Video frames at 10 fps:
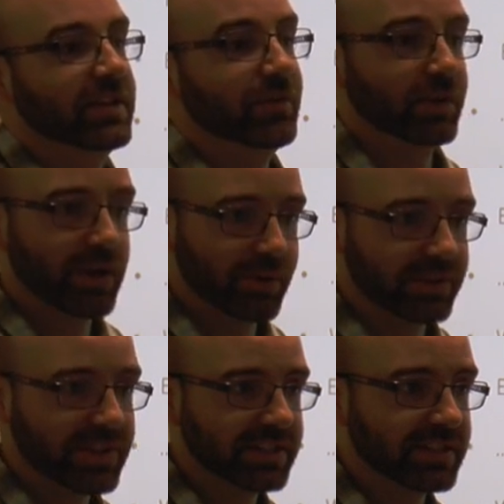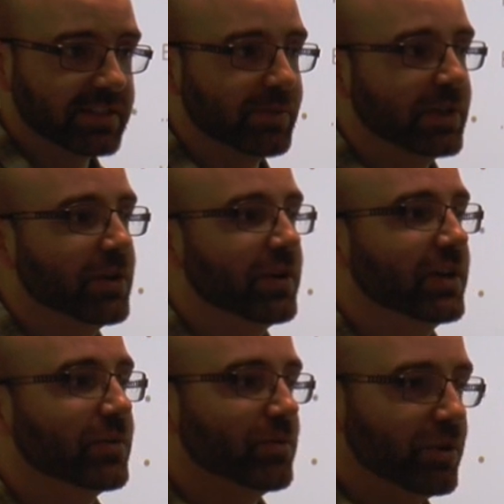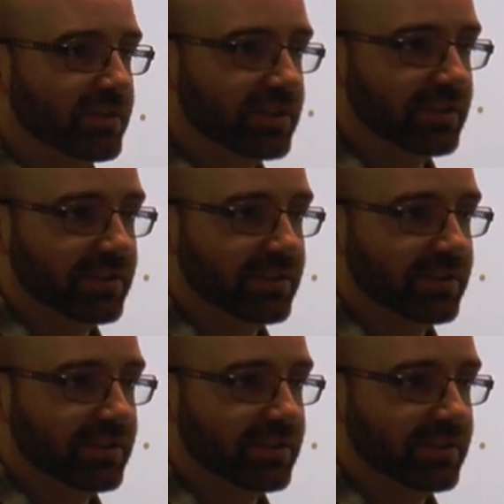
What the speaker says: if we know what attention is, then we know how to improve it.